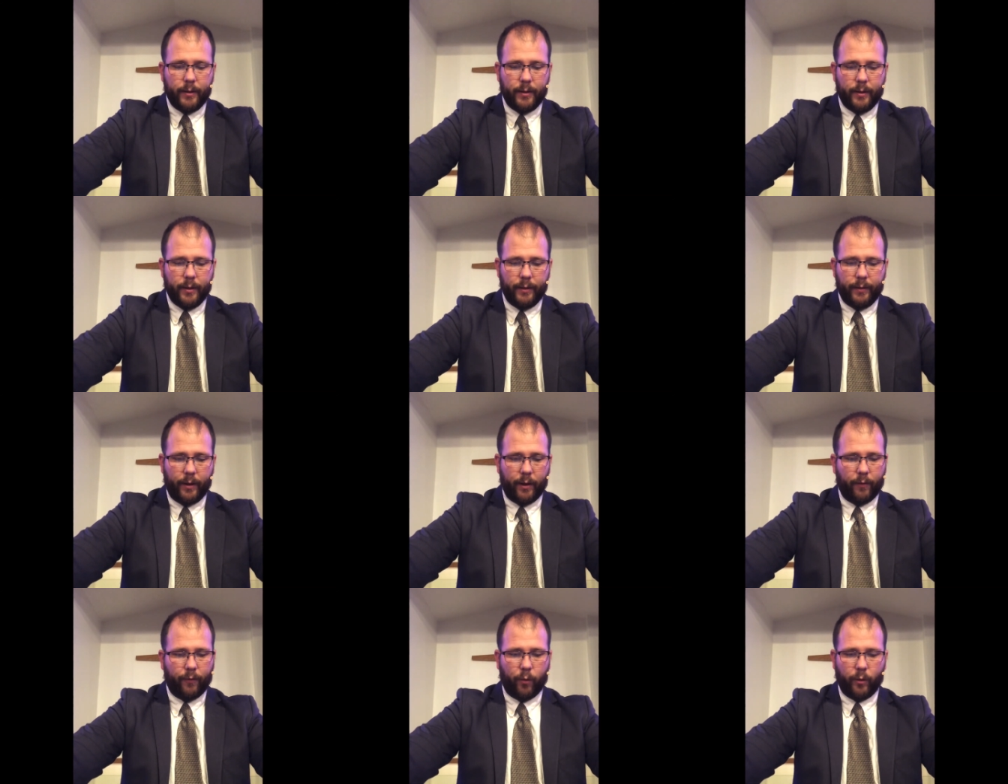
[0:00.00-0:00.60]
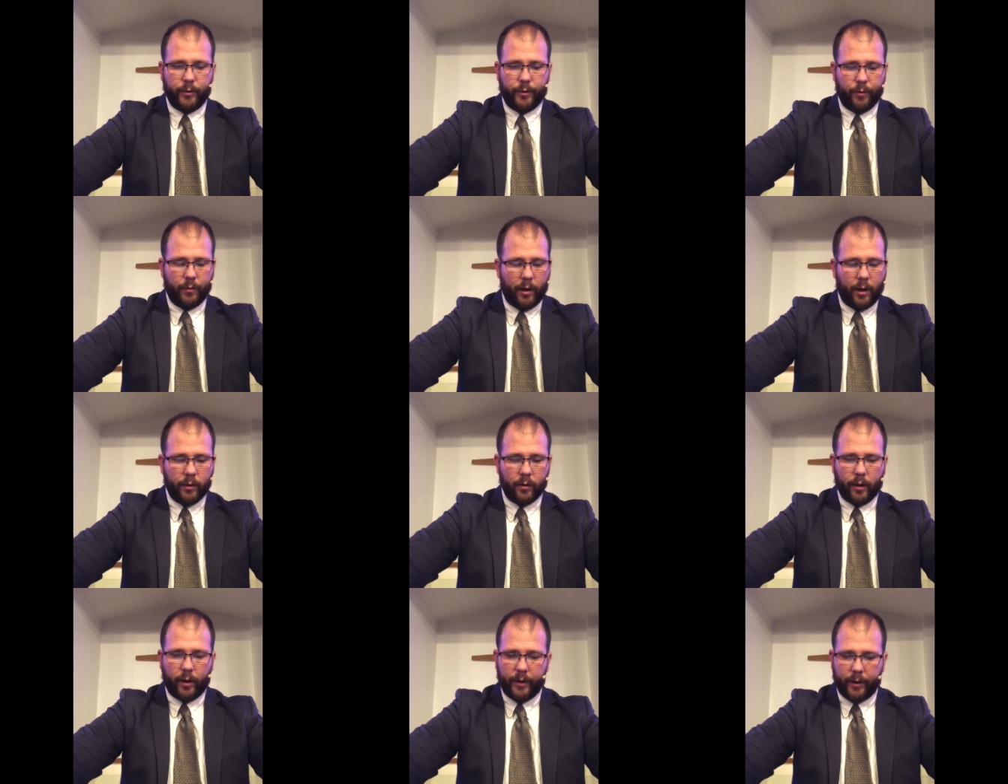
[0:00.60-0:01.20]
And therefore, do
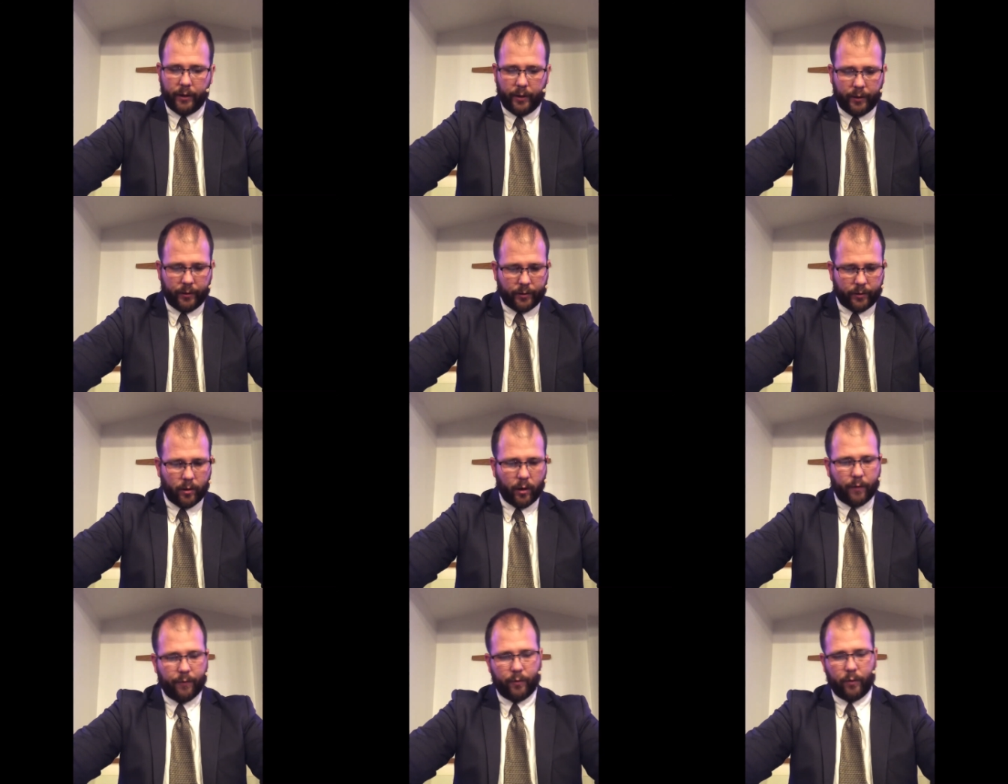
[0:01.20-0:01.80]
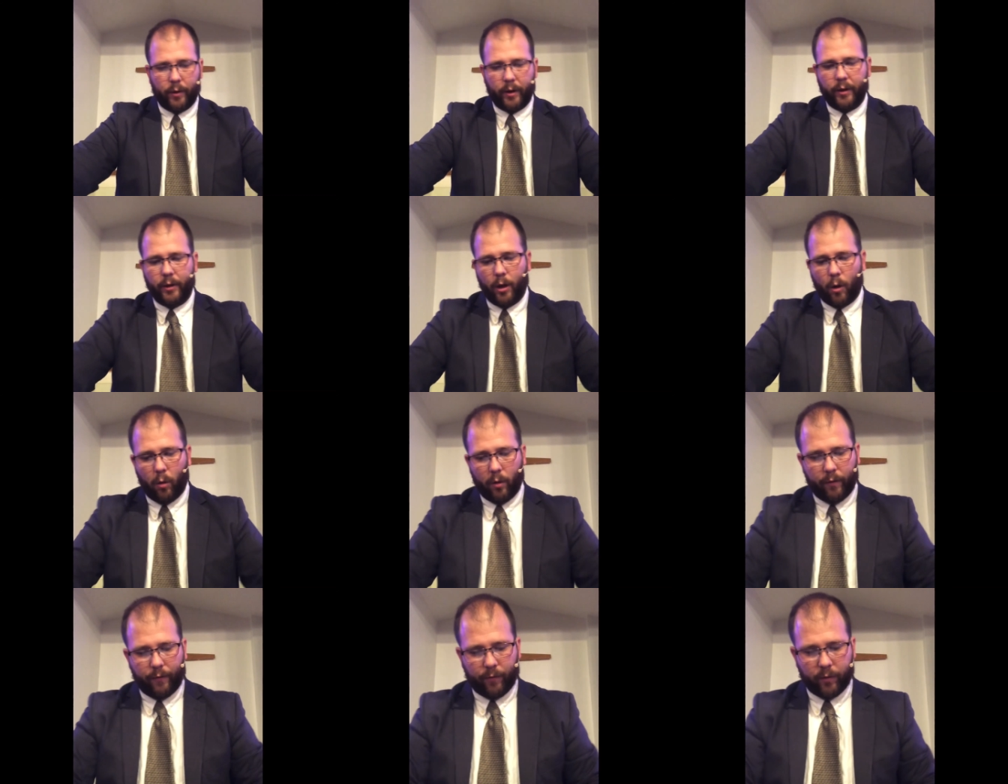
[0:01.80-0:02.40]
not let any suffering,
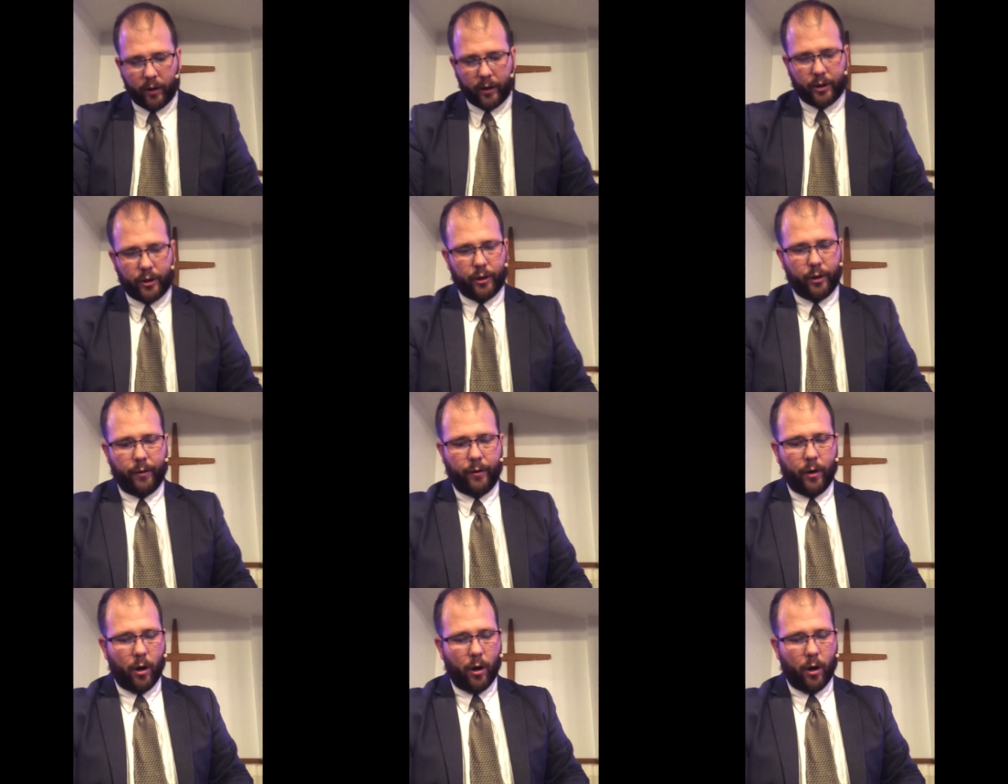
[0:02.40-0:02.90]
no affliction,